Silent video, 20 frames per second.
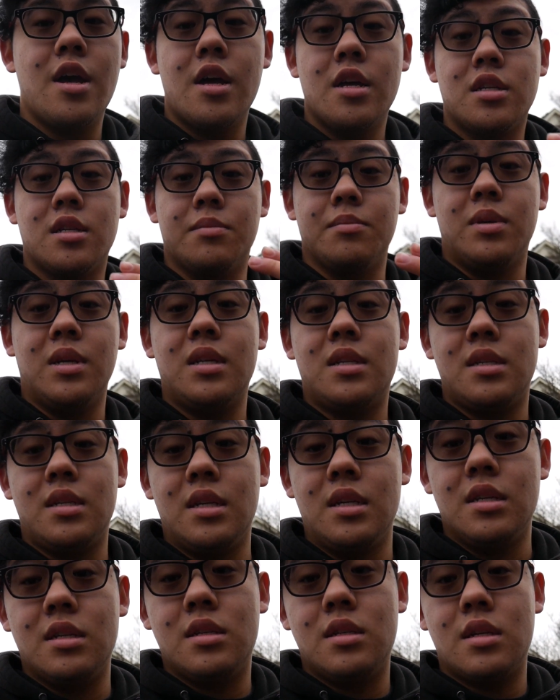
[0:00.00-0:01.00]
Some
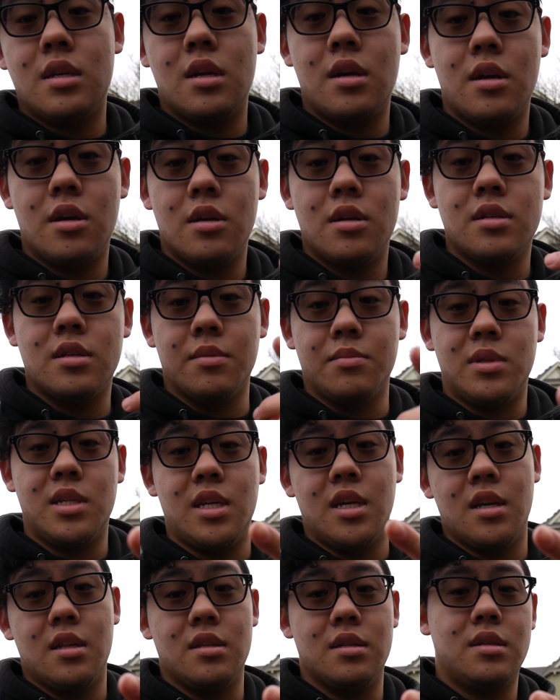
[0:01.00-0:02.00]
BCs, some
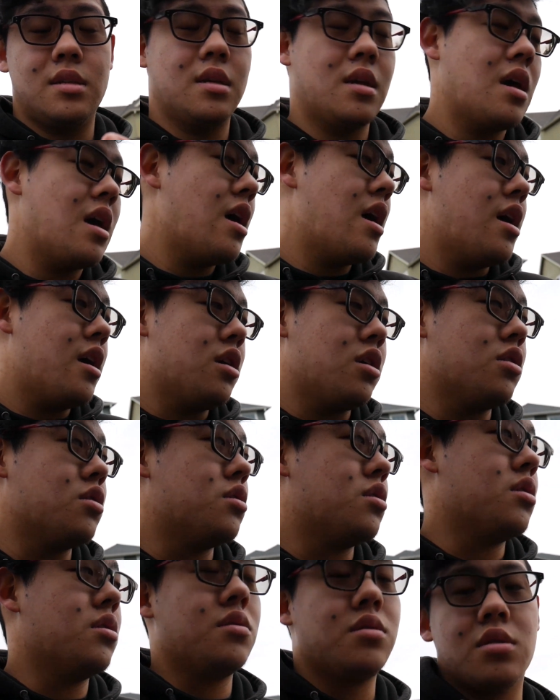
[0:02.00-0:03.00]
TNs.
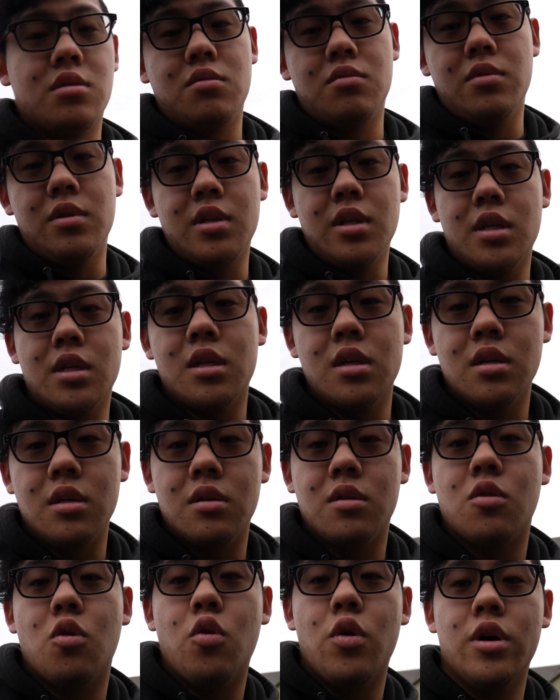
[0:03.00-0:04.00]
Those are really
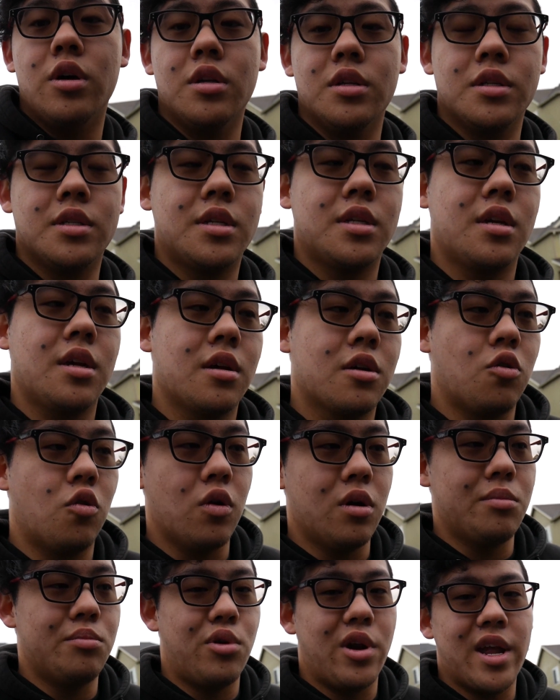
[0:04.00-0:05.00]
good coil
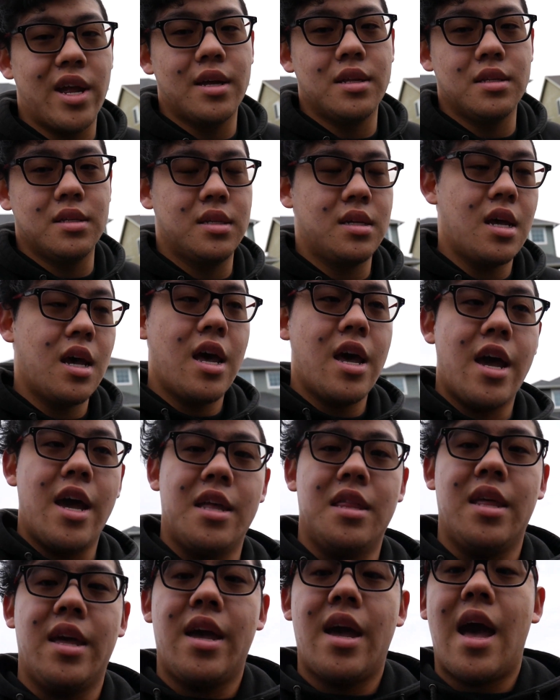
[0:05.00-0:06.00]
brands,
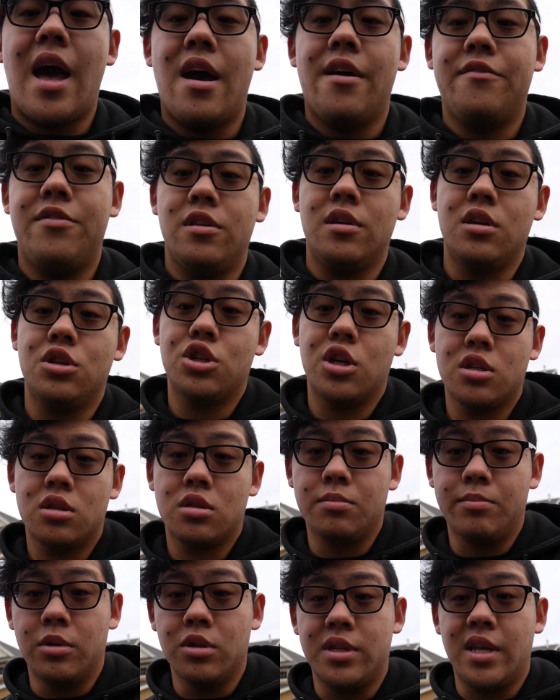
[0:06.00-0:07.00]
and they have the
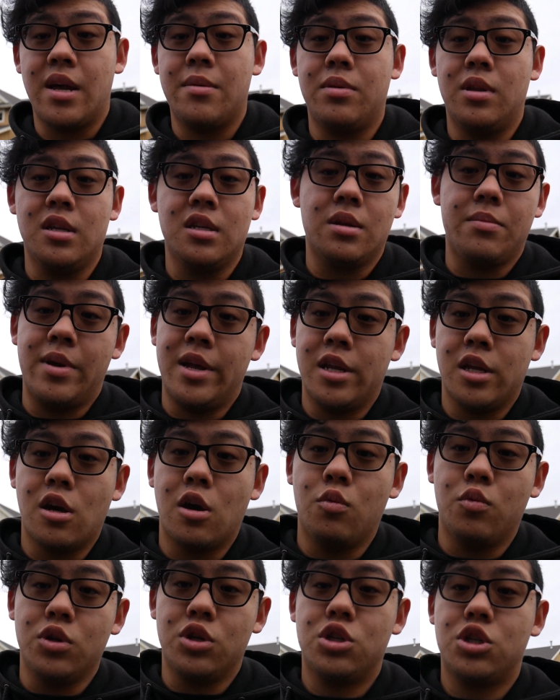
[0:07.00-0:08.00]
adjustable dampening depending
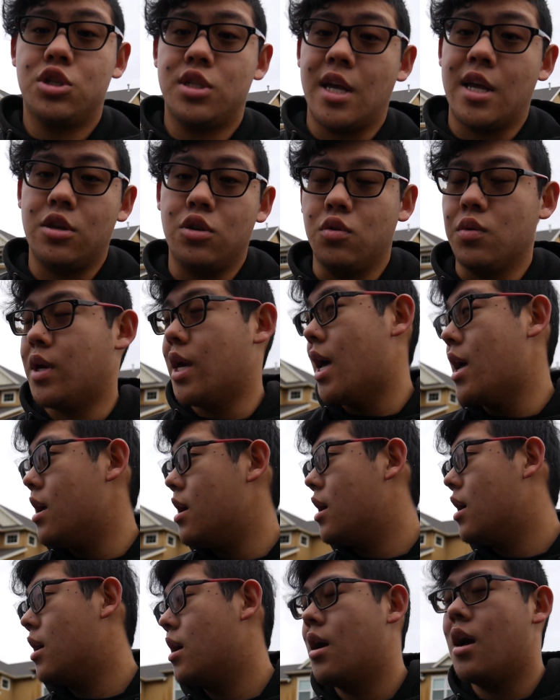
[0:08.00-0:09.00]
on which set you get.